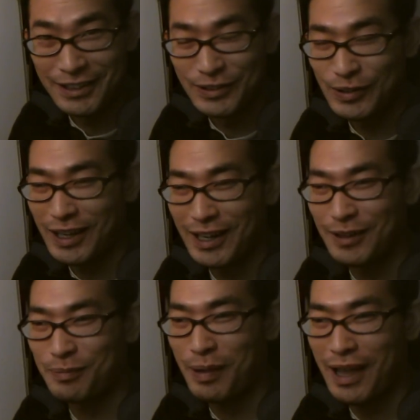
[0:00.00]
you
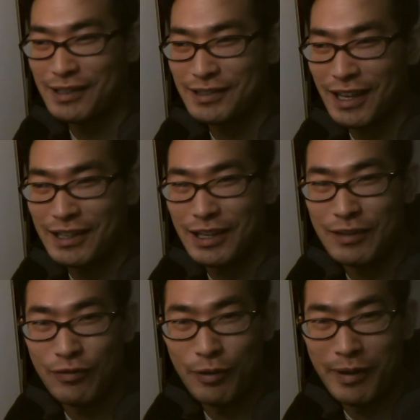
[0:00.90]
cannot pass any
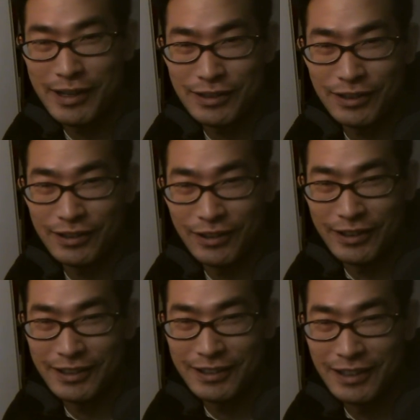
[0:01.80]
information on
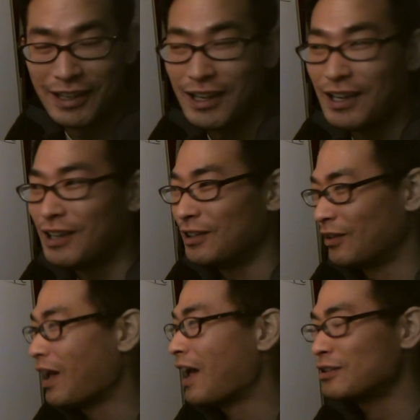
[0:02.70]
it.
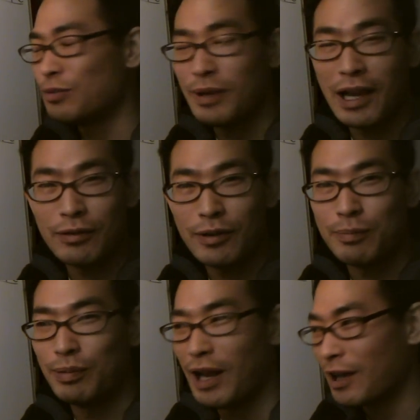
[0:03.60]
It has to be either
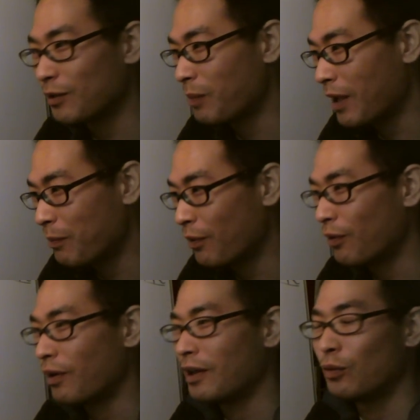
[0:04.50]
black
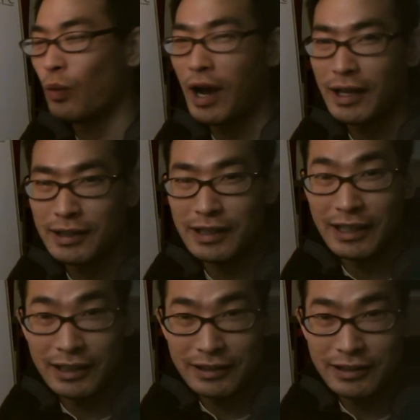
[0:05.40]
paper and white
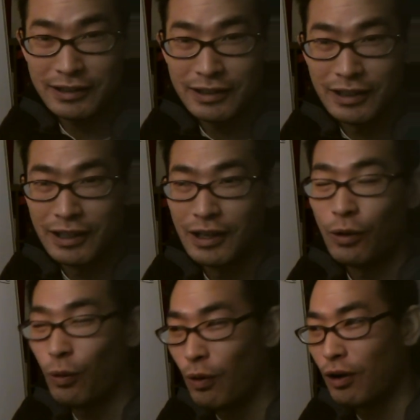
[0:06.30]
ink,
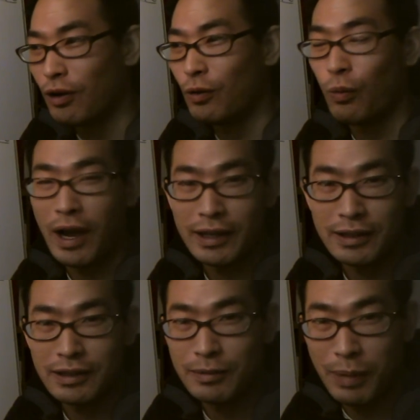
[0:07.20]
or white
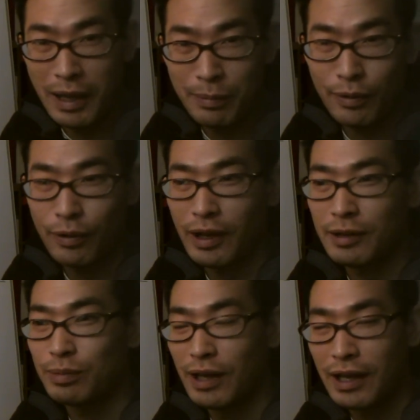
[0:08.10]
paper
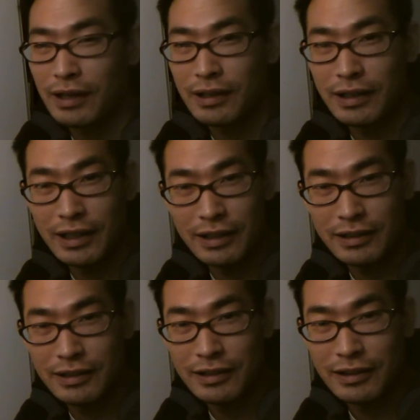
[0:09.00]
and black
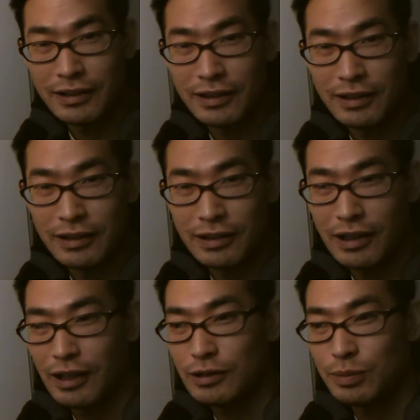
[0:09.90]
ink.
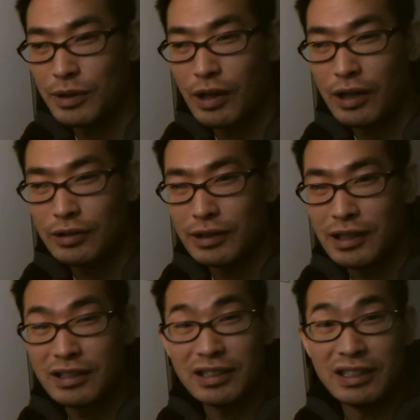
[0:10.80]
There has to be contrast.
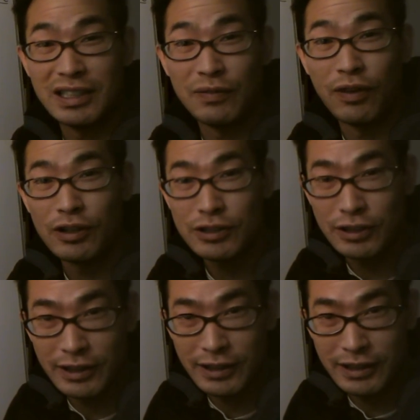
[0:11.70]
There's
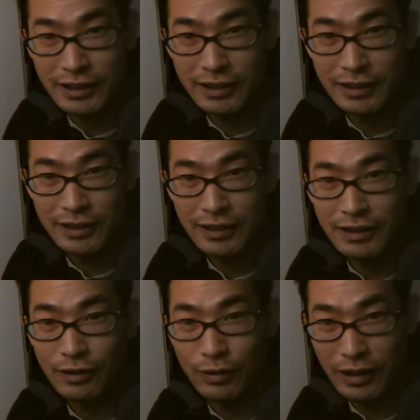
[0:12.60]
diversity.
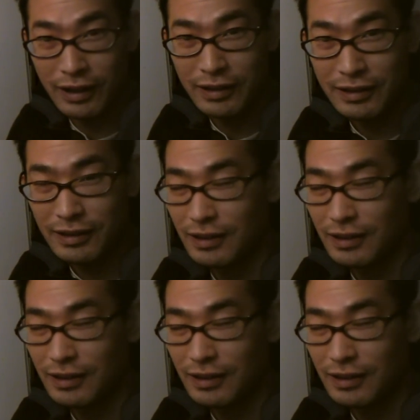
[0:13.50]
Okay.